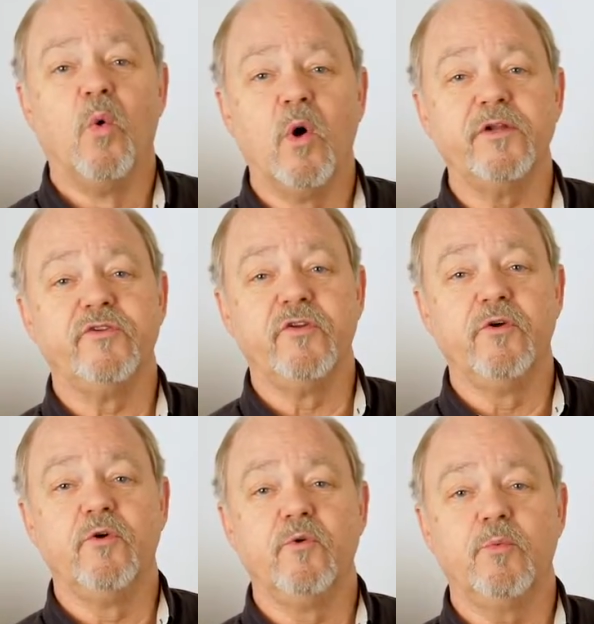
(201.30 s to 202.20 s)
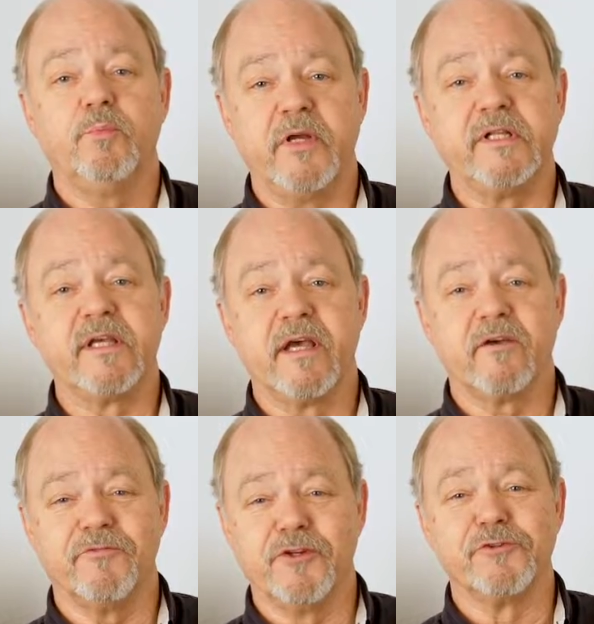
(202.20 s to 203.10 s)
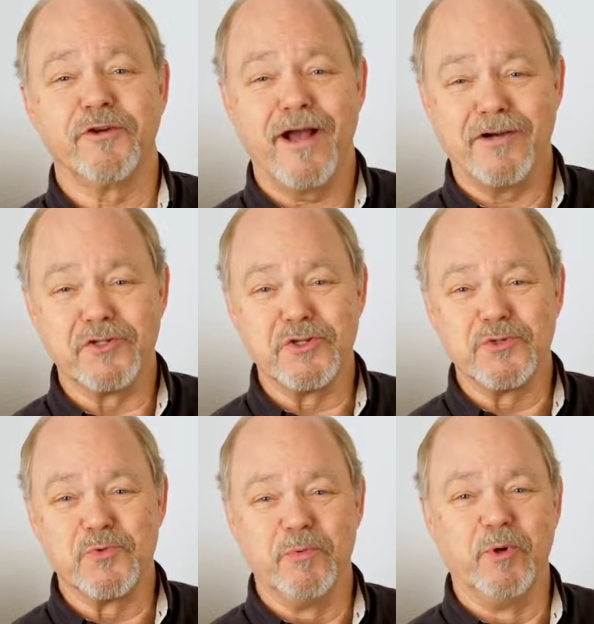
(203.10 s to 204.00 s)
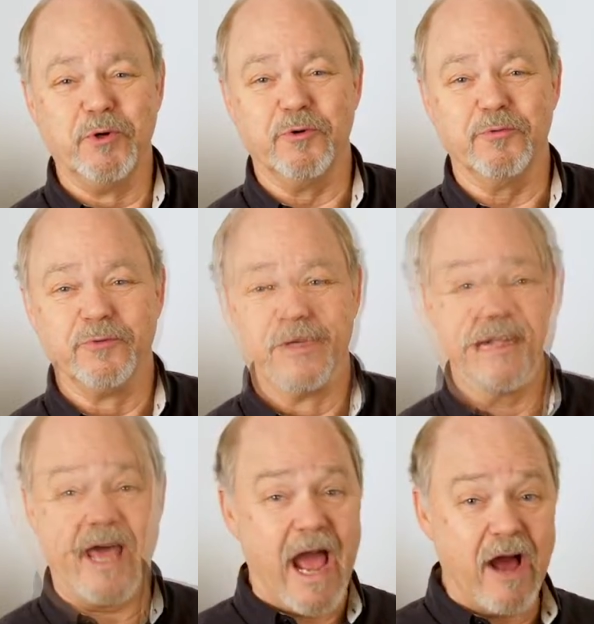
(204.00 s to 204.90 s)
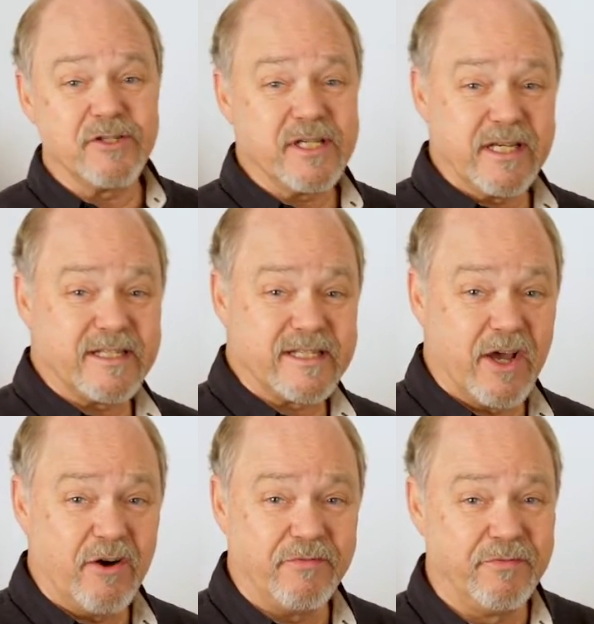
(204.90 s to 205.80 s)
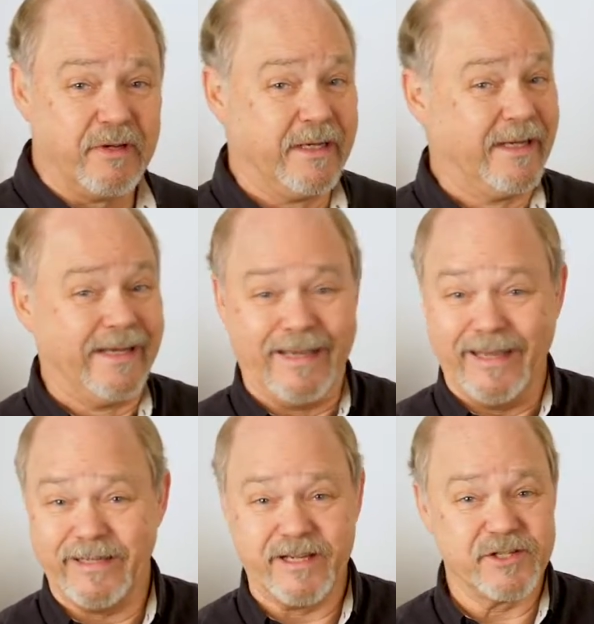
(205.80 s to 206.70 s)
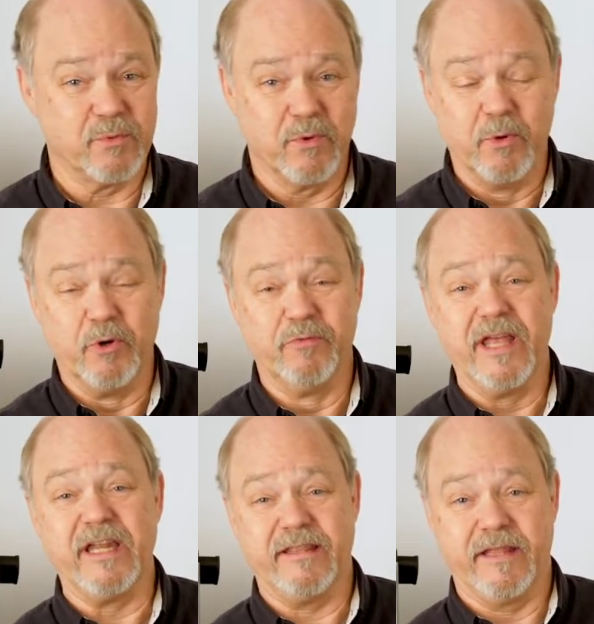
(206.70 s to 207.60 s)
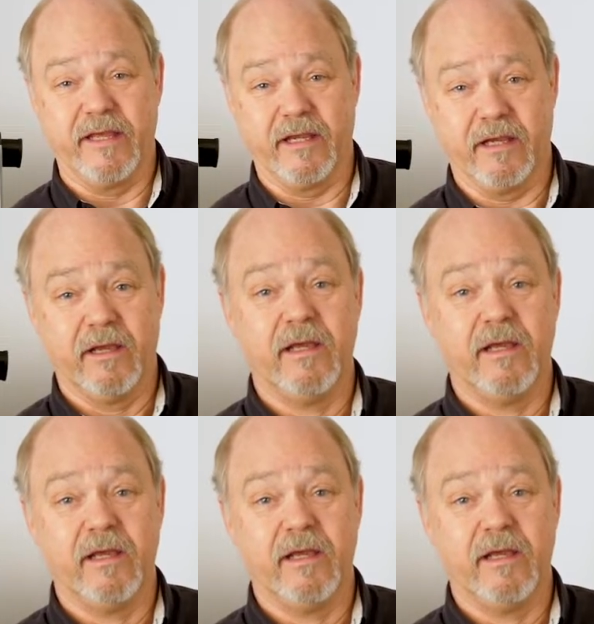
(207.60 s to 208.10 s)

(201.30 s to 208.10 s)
What do Pentek filter housings remove? The housing itself, it doesn't remove anything.